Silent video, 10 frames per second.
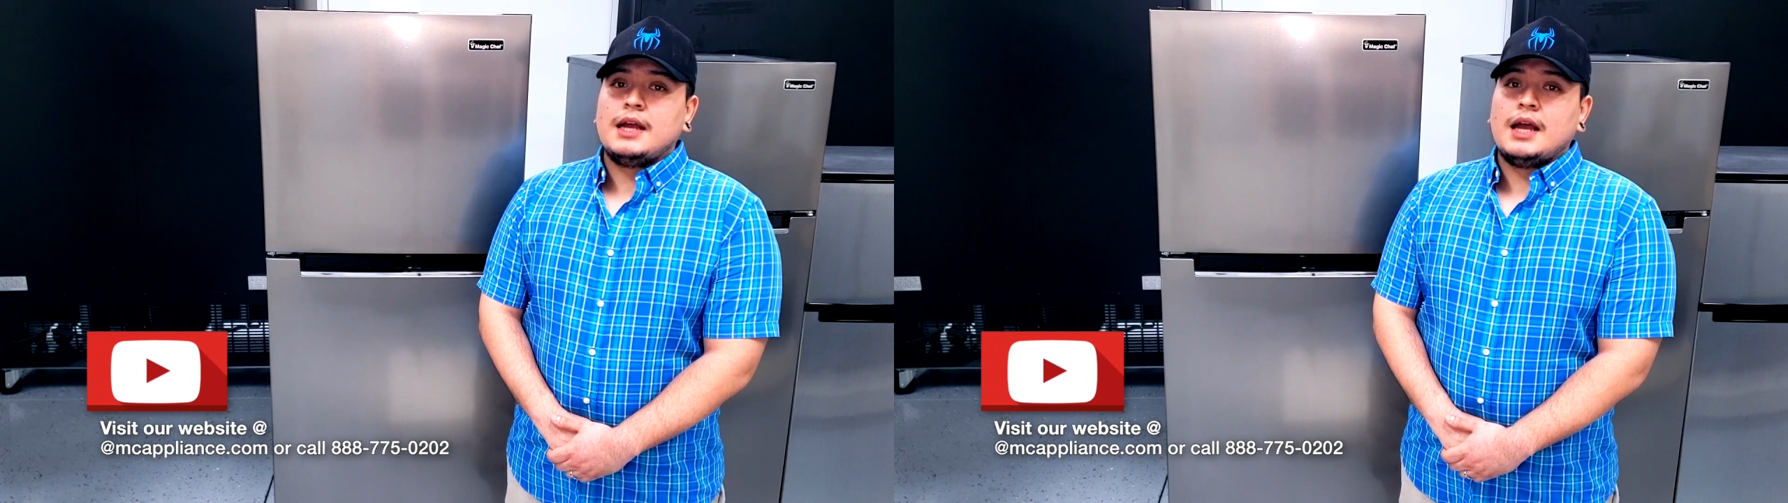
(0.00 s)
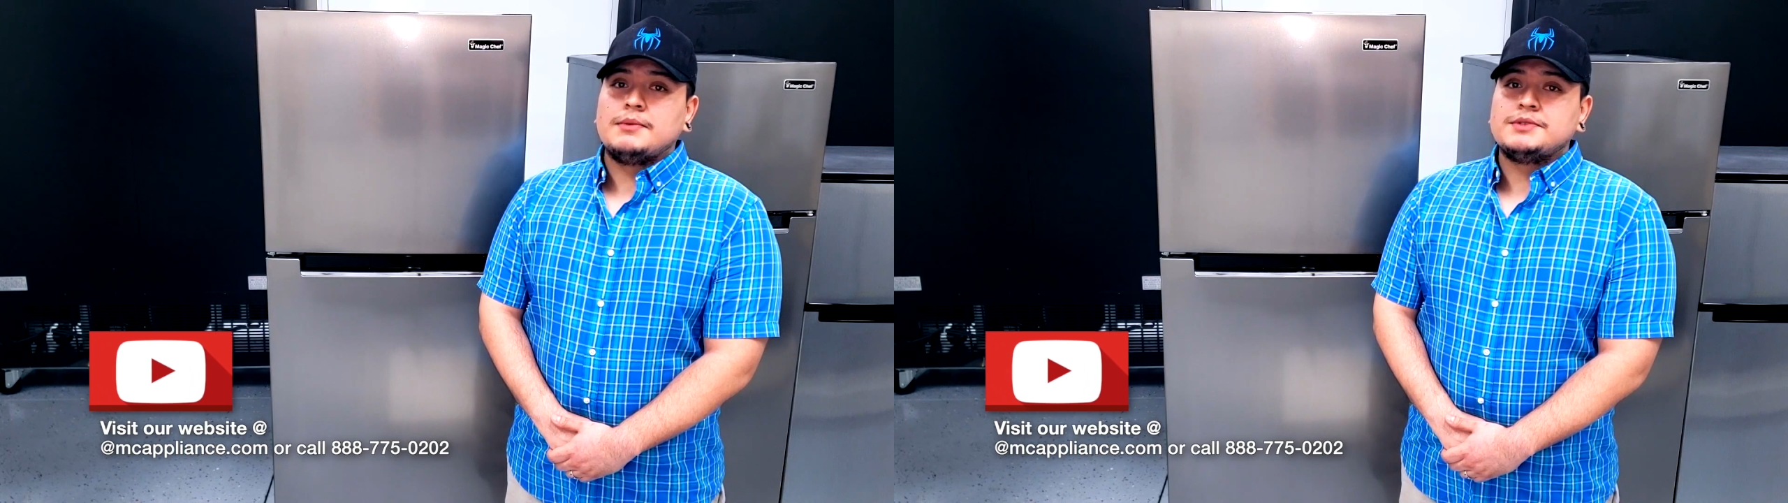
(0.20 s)

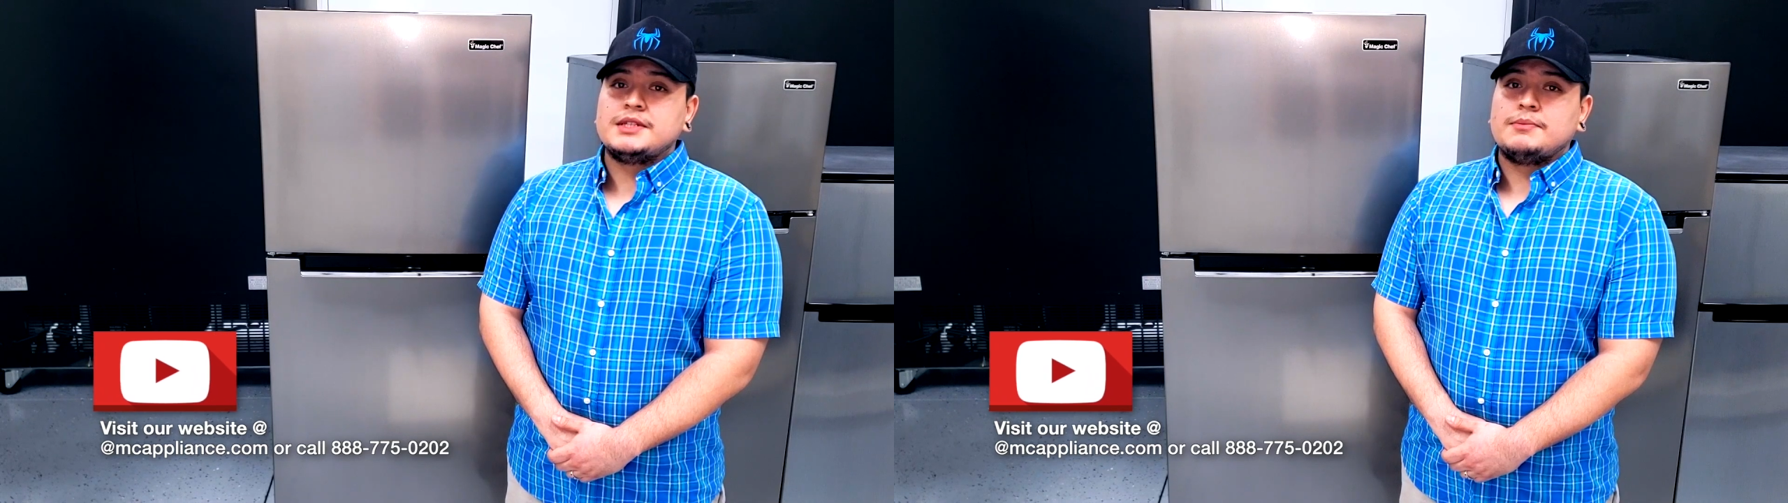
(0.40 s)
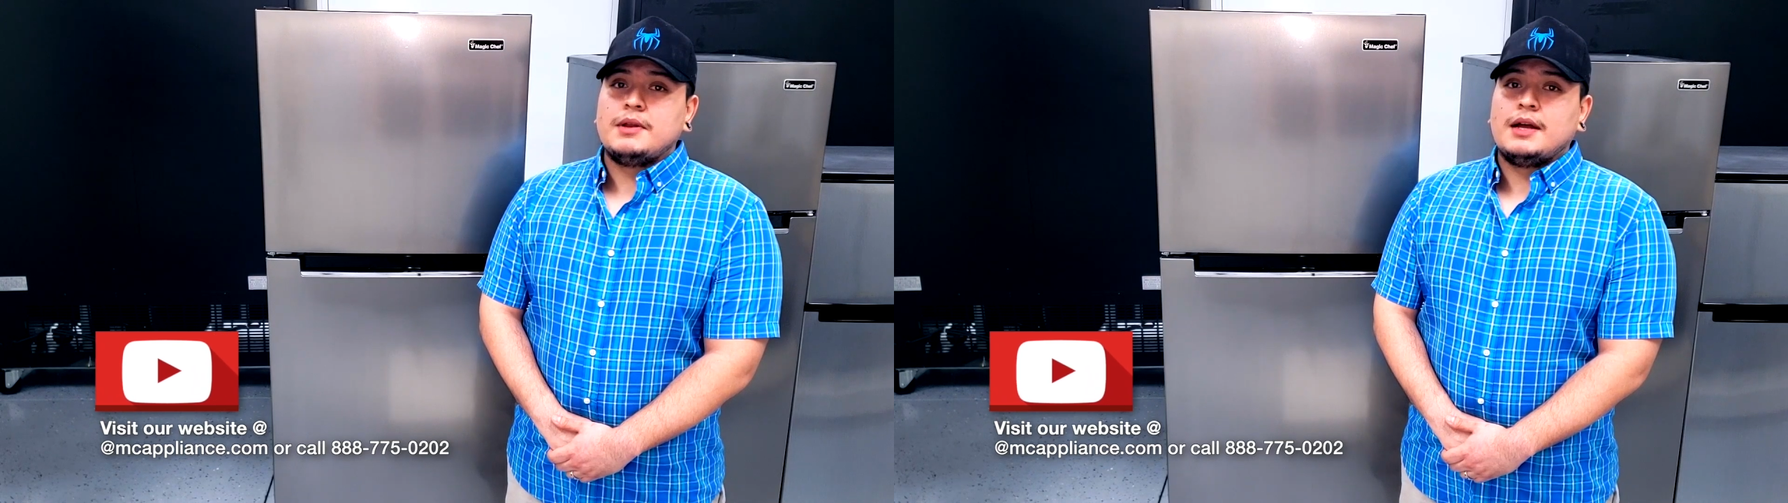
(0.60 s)

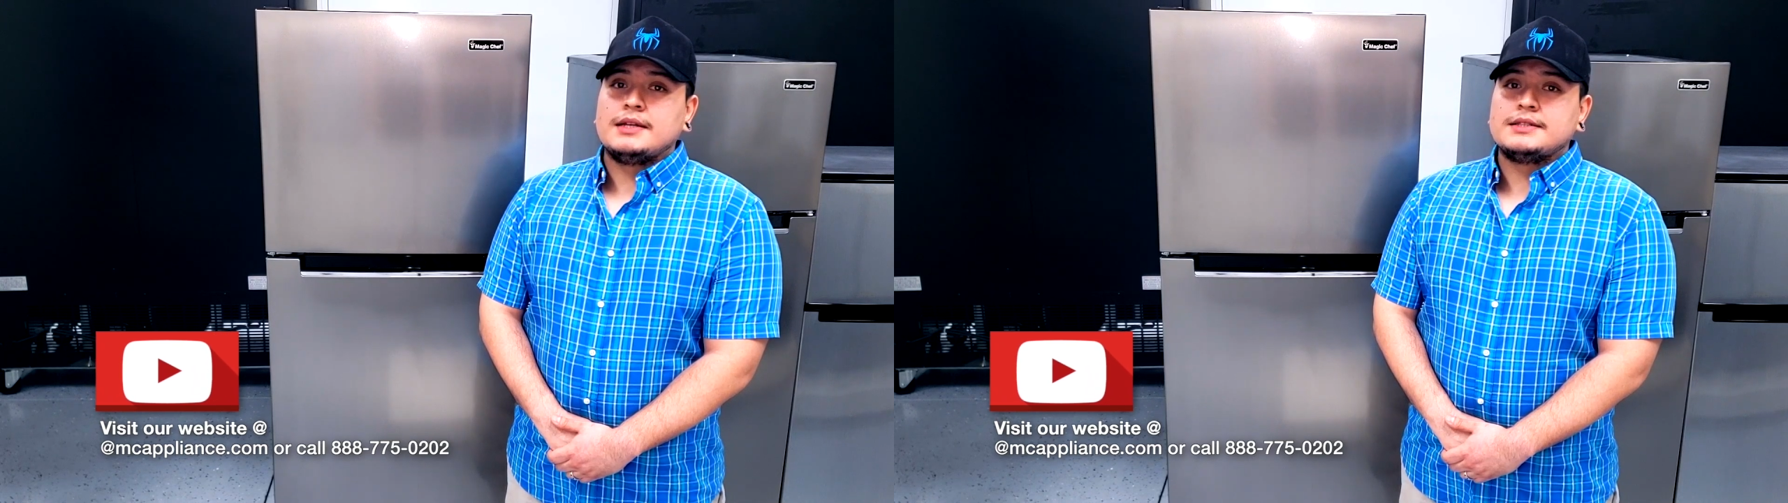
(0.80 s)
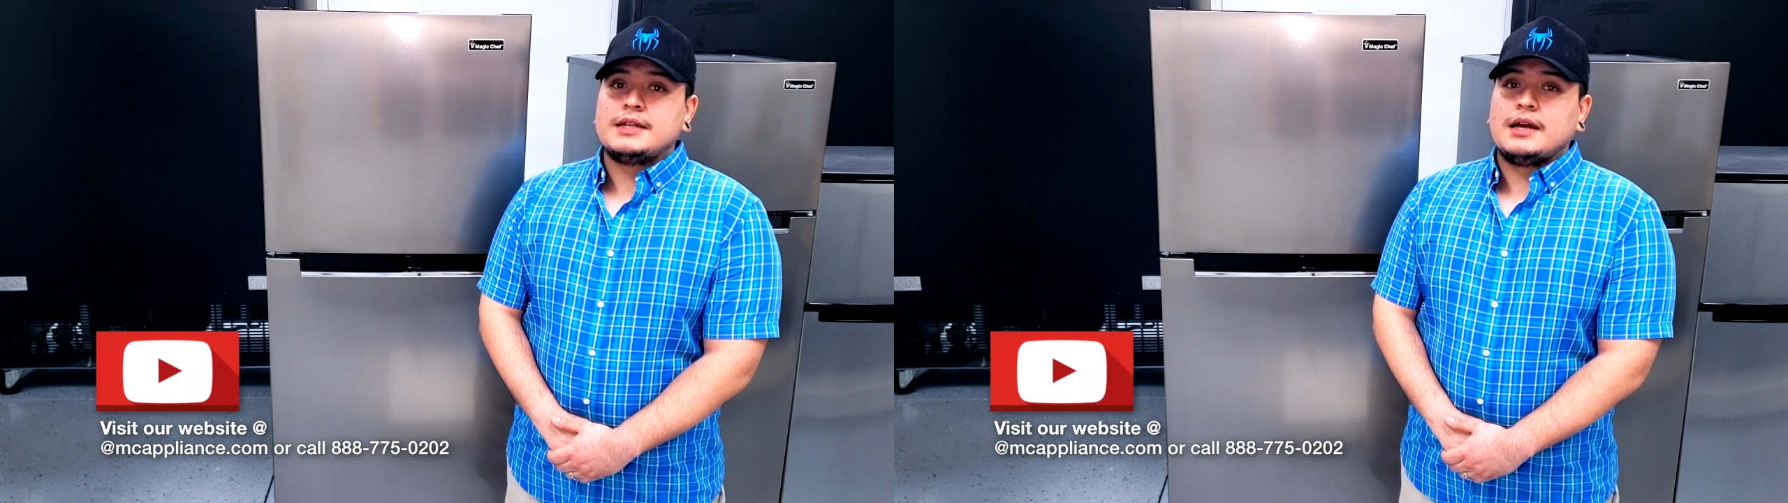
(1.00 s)

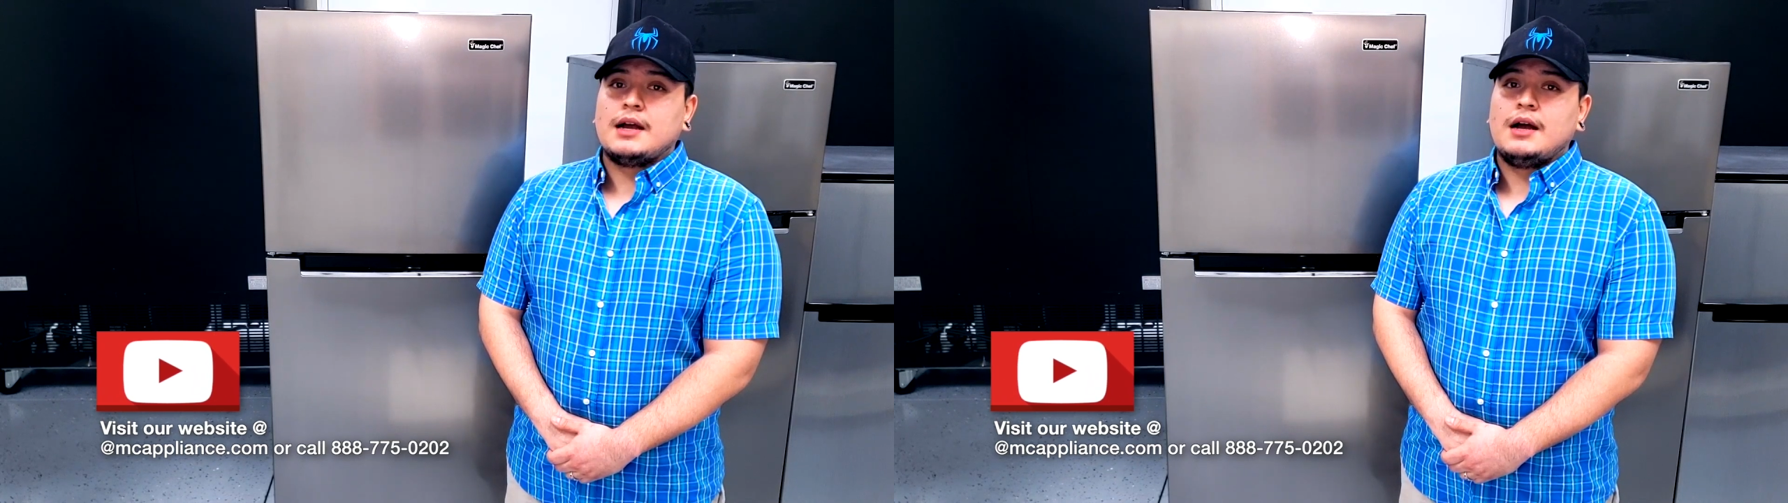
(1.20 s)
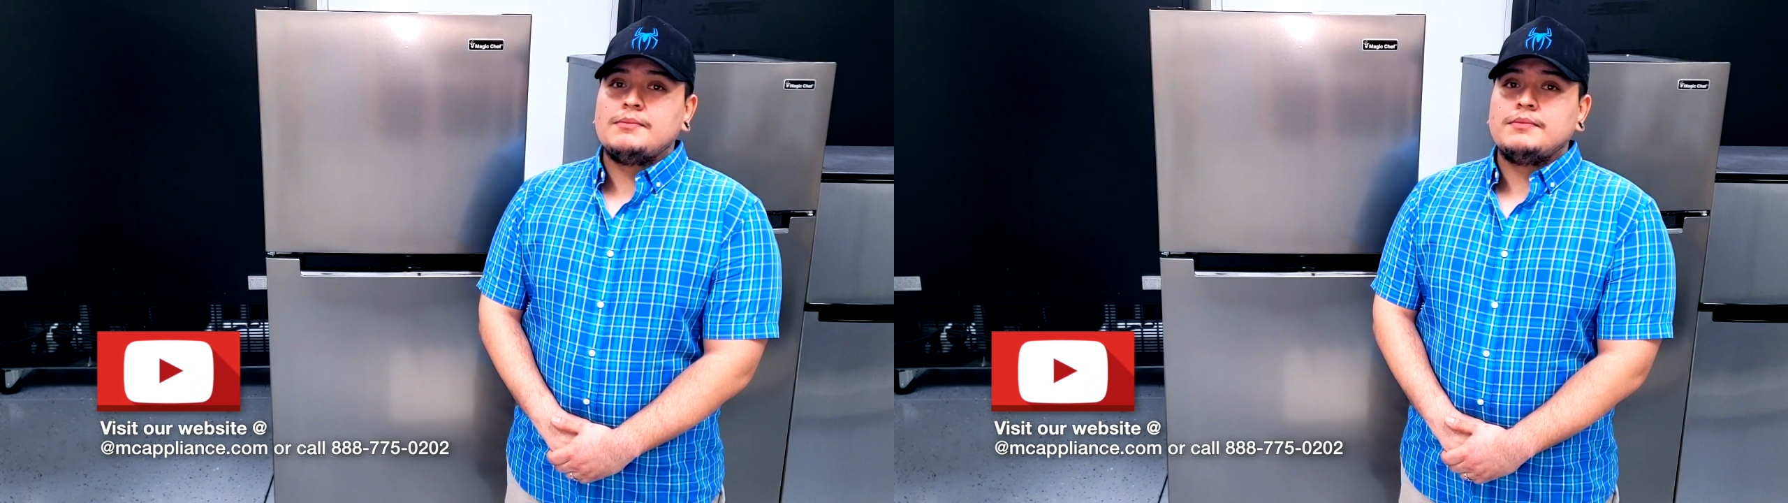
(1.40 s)

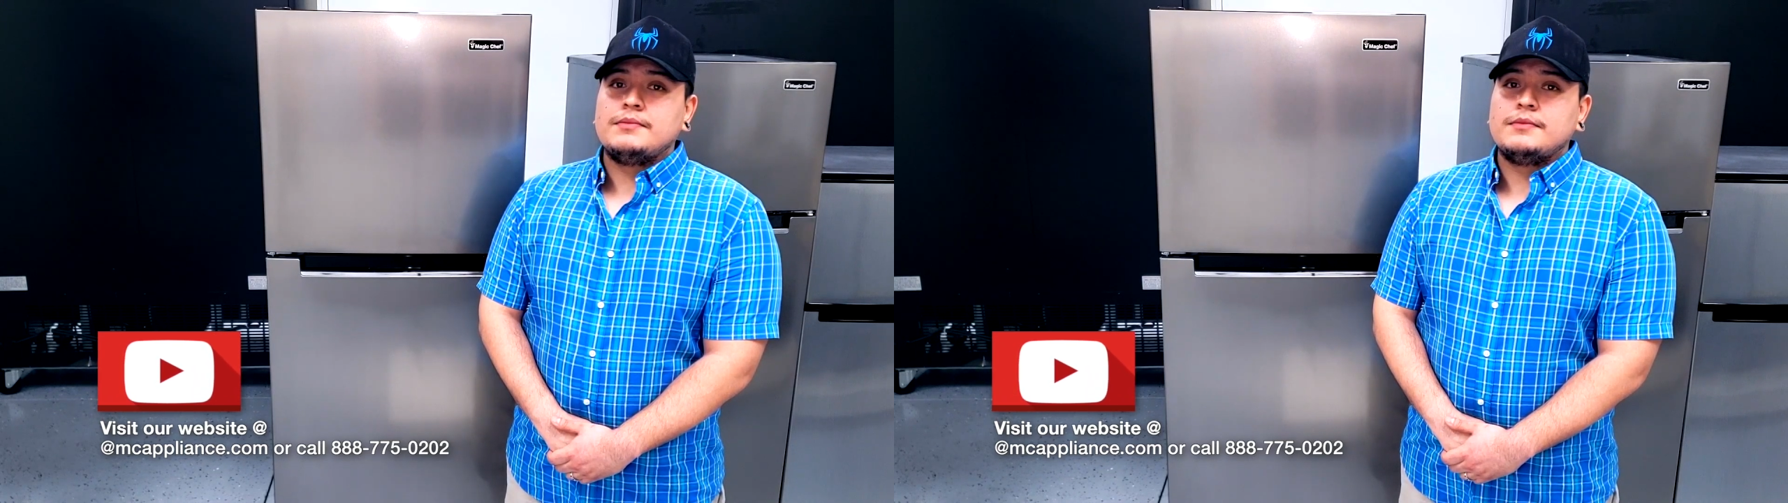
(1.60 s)
mcappliance.com,